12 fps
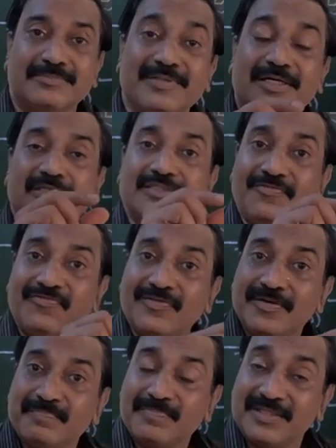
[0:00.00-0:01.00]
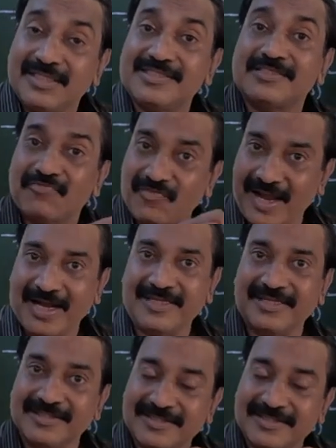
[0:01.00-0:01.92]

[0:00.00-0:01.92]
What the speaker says: because of this fat,